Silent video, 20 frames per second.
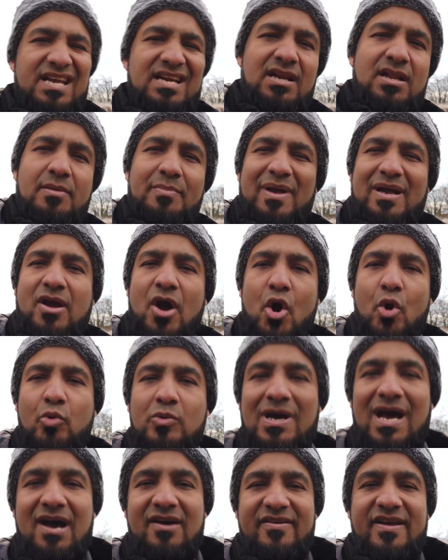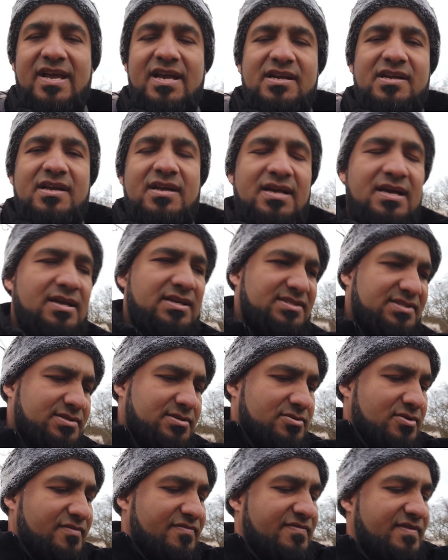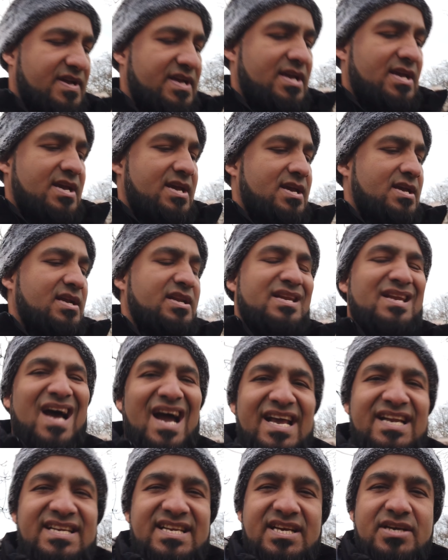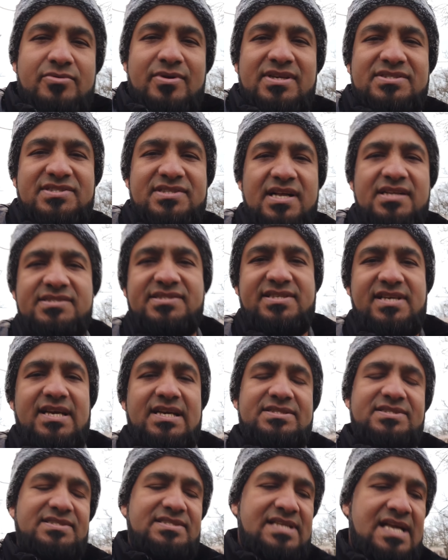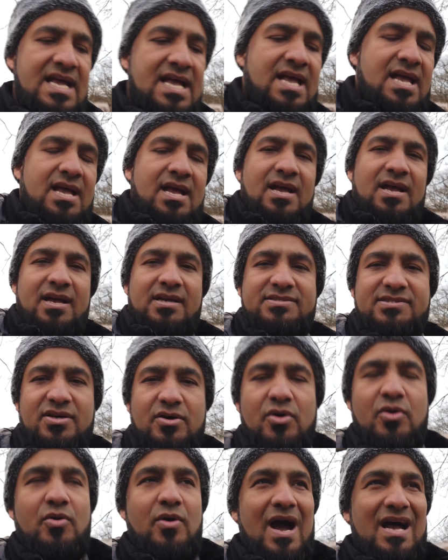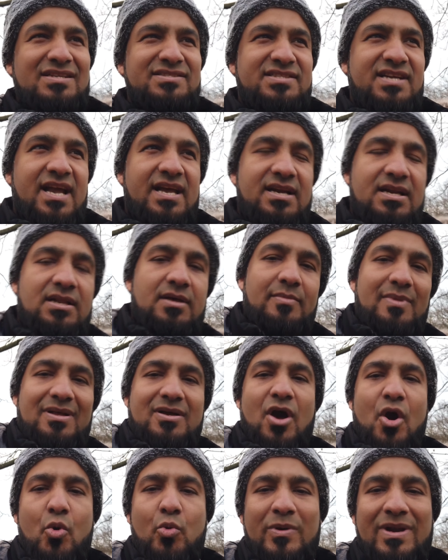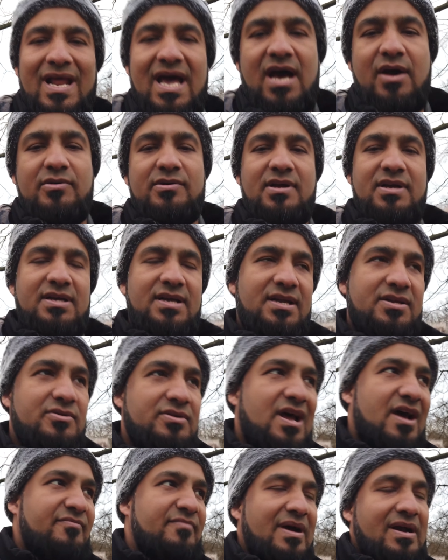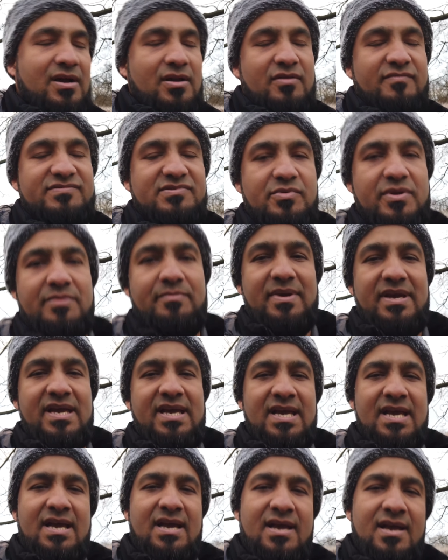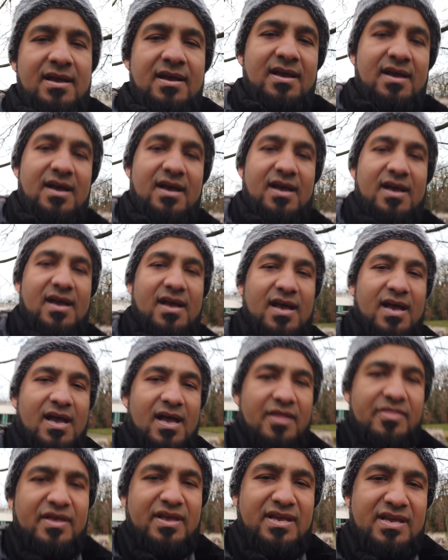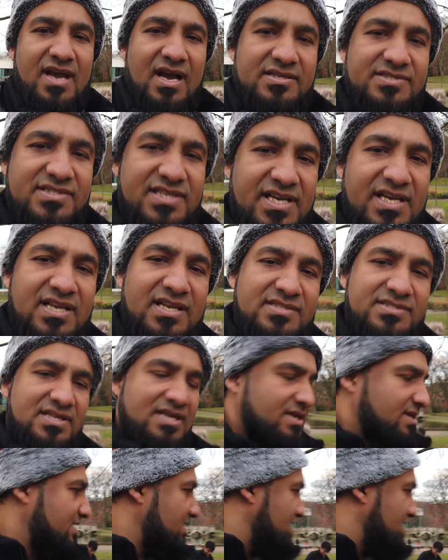getting a little bit cold out here. It's roughly 9 degrees Celsius, so hands are getting a little bit cold now. Don't have my gloves with me. I think Yasin's